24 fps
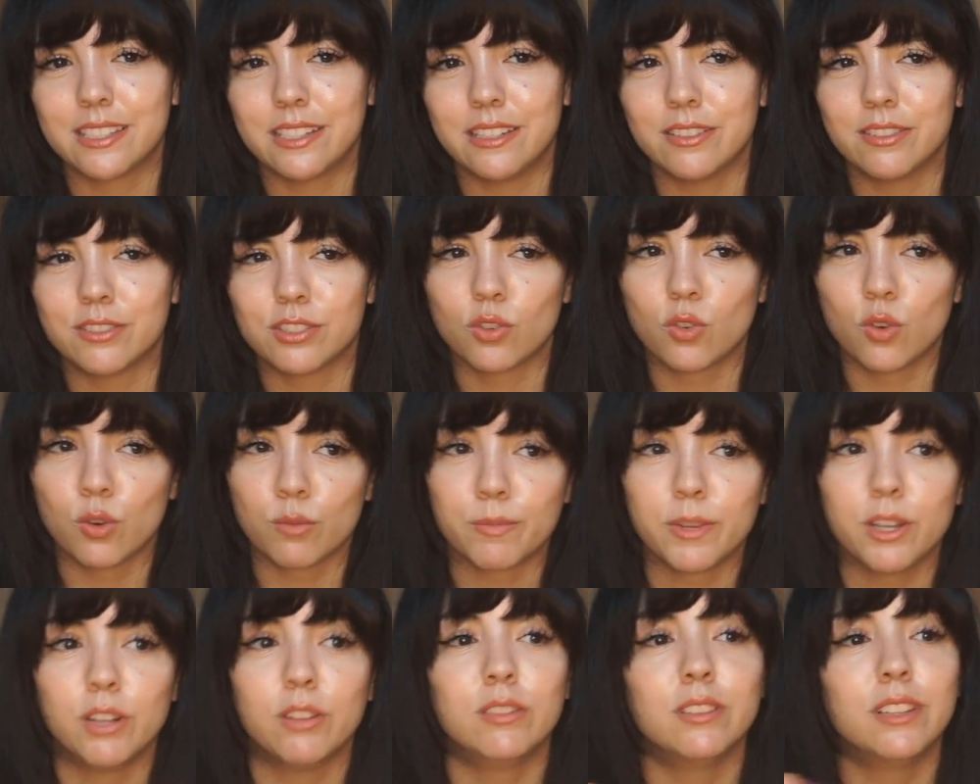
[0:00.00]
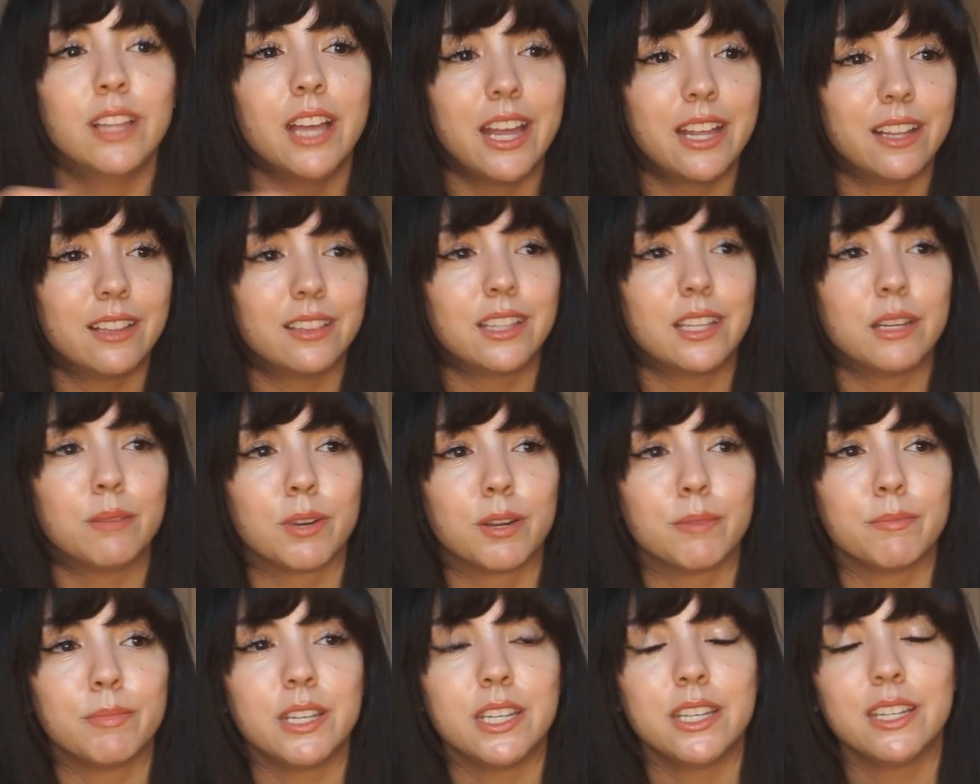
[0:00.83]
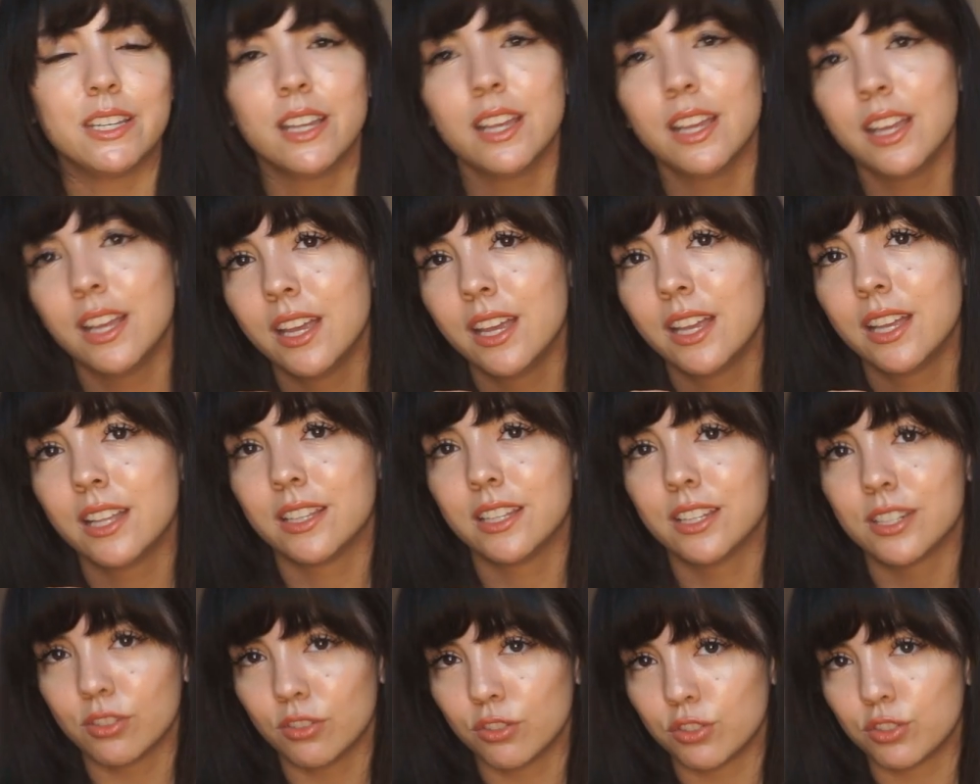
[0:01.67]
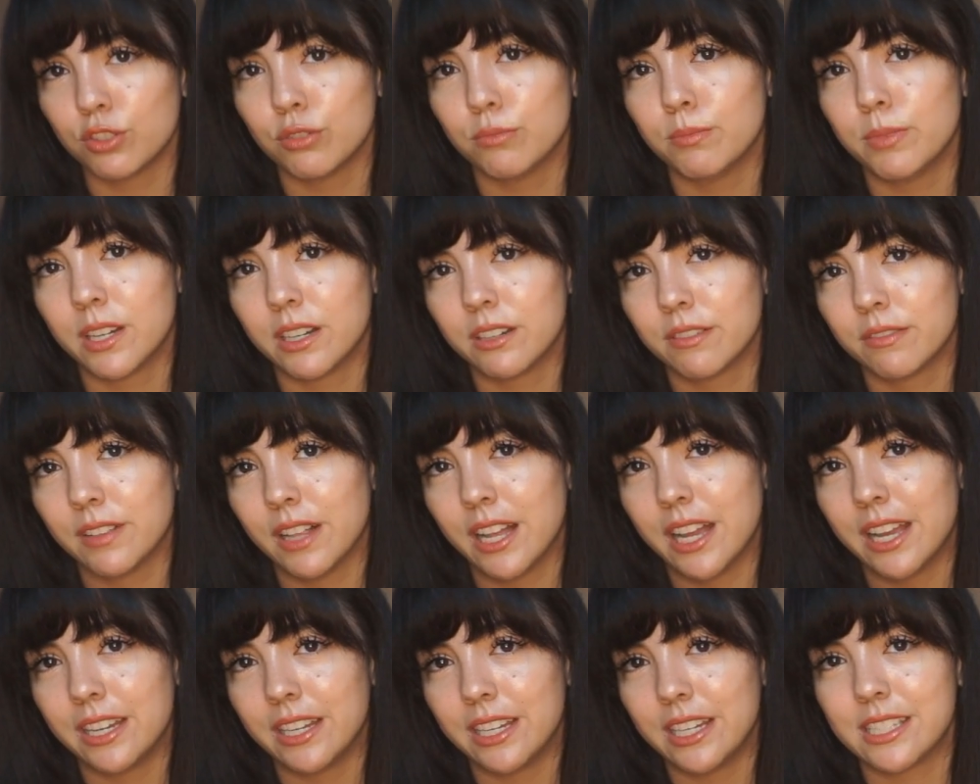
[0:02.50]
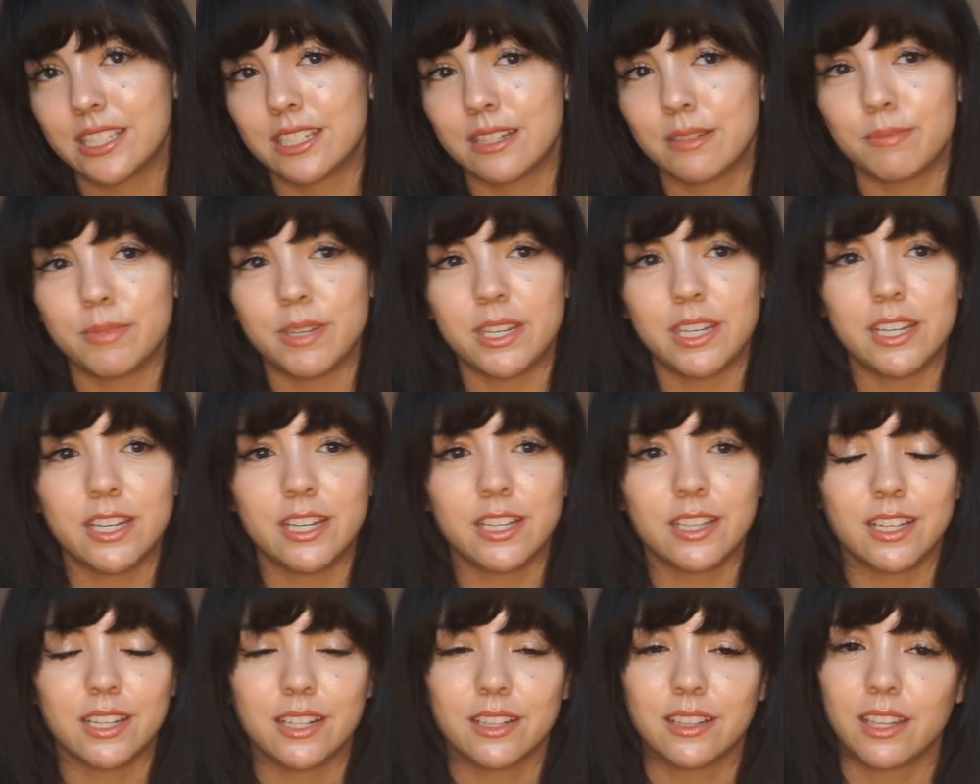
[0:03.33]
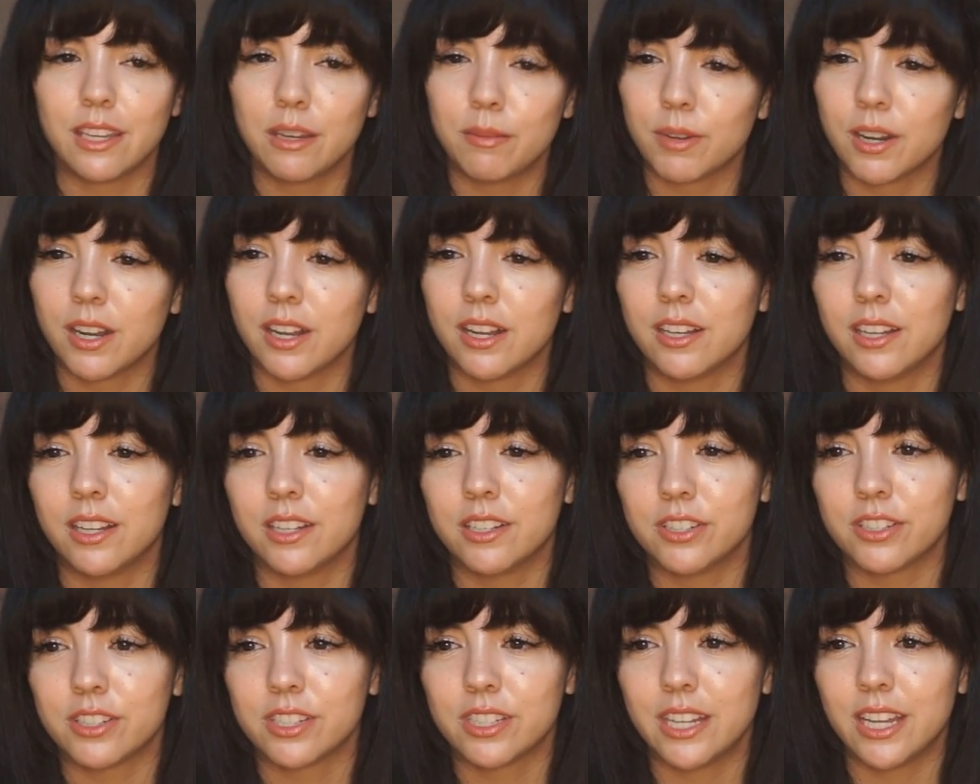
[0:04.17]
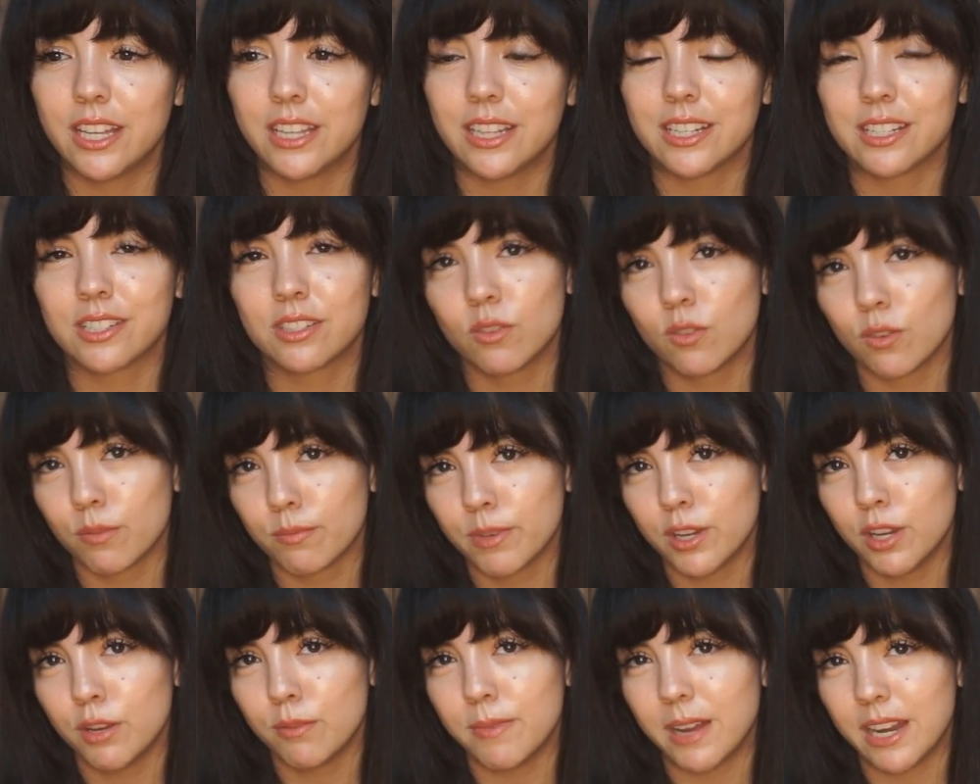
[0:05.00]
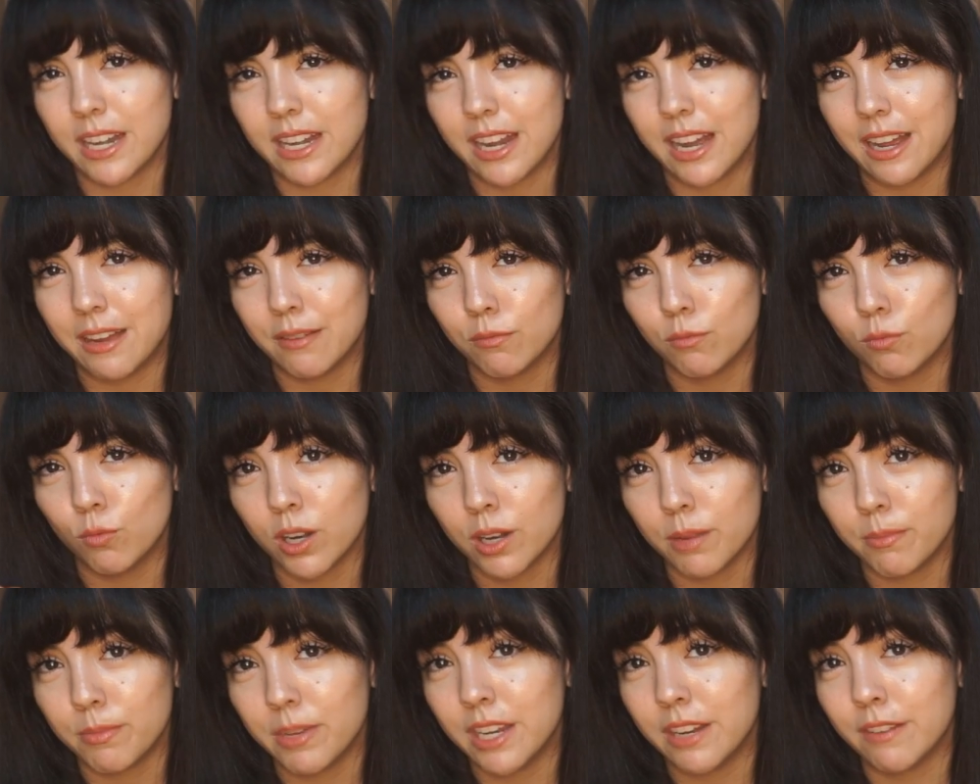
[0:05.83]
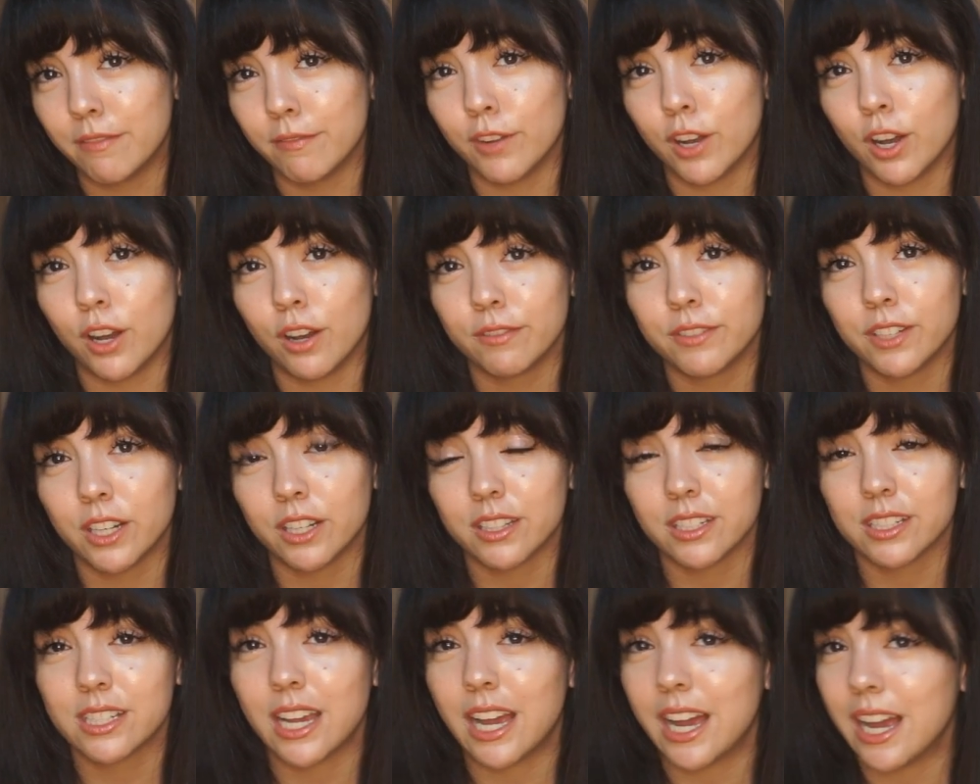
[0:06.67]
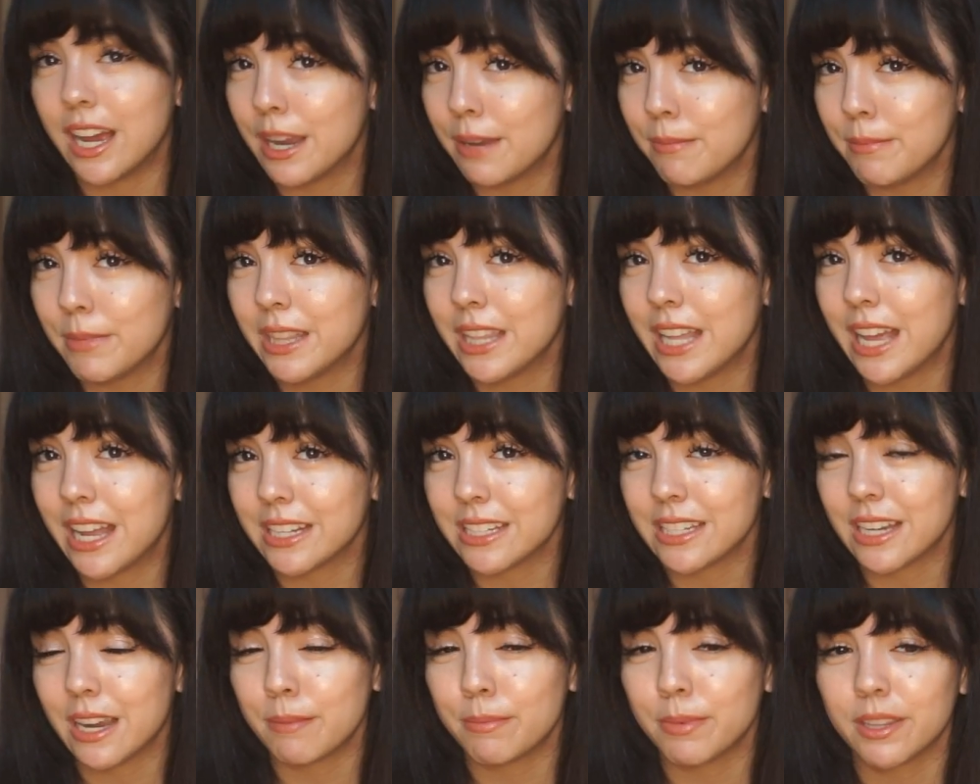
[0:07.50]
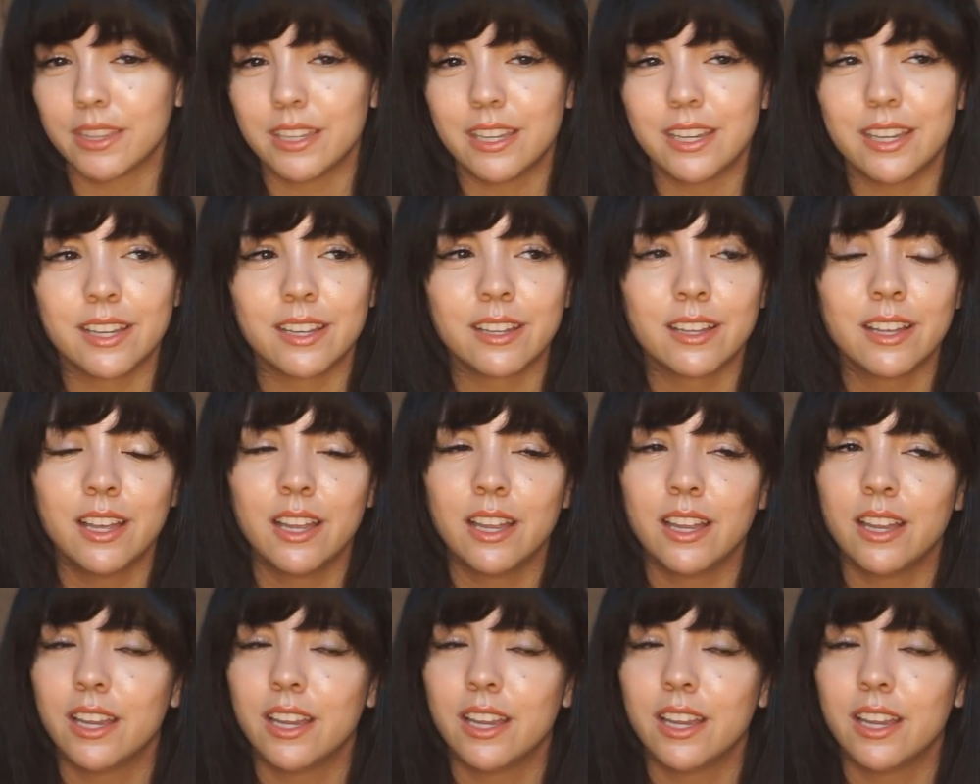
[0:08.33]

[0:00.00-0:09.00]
You know, Scorpio let Libra be the social butterfly it needs to be, and then Libra understand that Scorpio might not want to be involved all the time in that type of thing.